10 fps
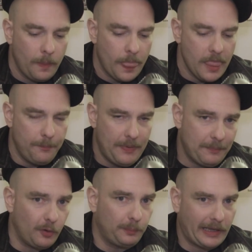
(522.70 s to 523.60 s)
The people
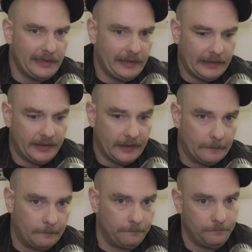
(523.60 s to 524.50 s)
who play D&D
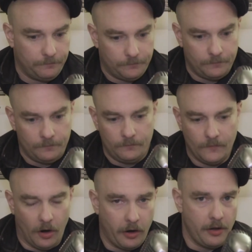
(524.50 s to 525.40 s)

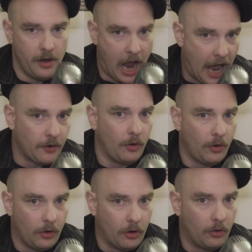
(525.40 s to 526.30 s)
are not
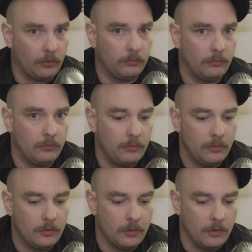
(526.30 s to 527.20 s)
all
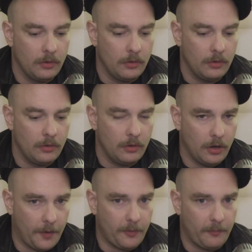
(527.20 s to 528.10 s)

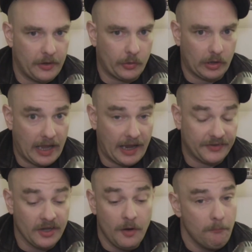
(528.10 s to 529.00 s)
upper middle class.
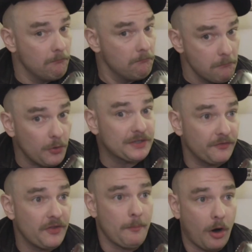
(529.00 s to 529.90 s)
Most of
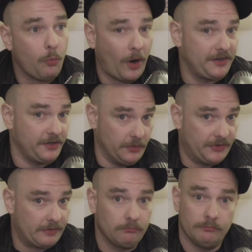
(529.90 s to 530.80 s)
them are white
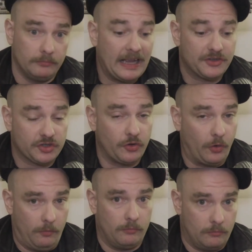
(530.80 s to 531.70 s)
dudes. That's true,
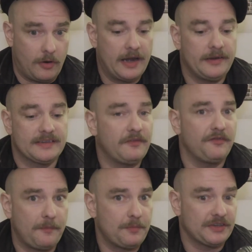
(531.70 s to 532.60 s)
right?
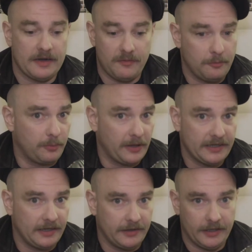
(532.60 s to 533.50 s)
75% of the people who play
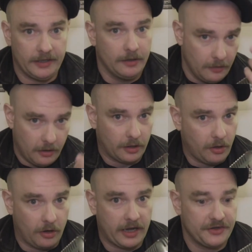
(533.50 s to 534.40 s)
D&D are
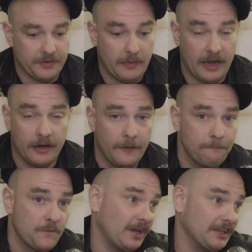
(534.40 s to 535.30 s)
Caucasian men.
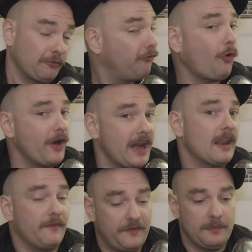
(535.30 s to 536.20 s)
So that's 40 out of the
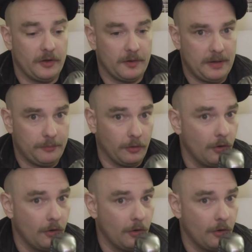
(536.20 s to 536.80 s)
50 million people.